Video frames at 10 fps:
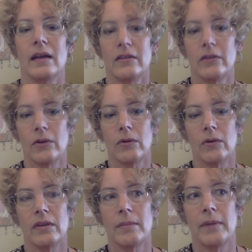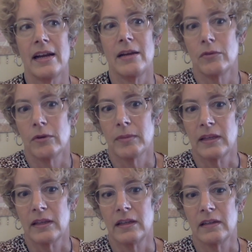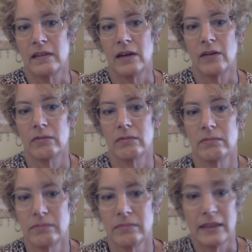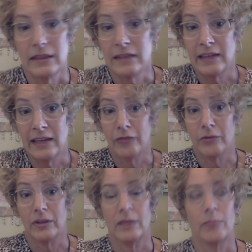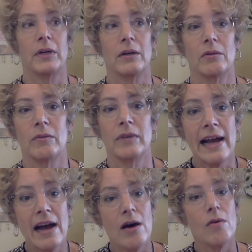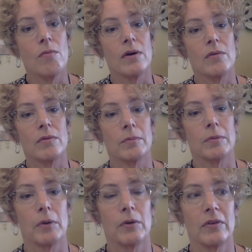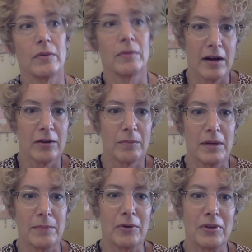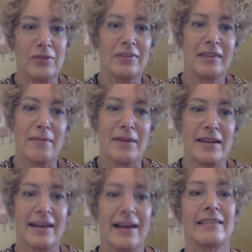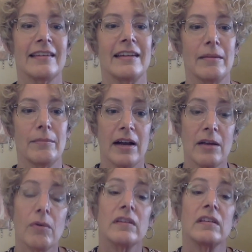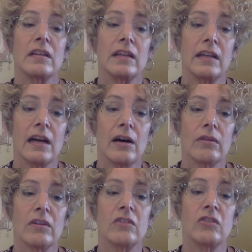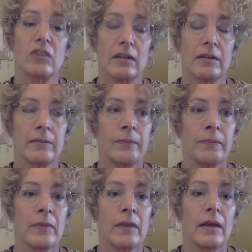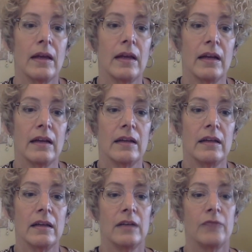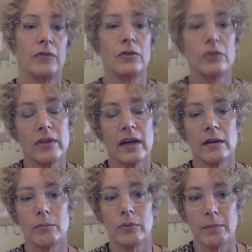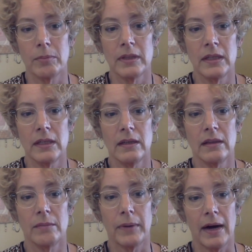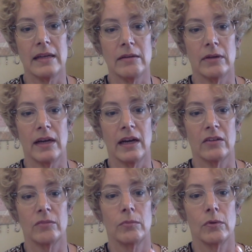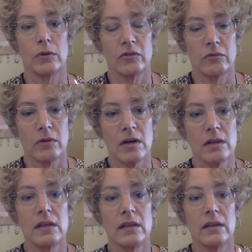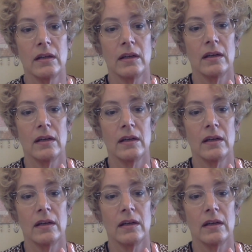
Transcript: So the body would normally clean this out at least annually. But now what we're proposing with modern people, you stop eating oxalate and the body wants to clean out this junk. And if you do that abruptly, the body reacts more strongly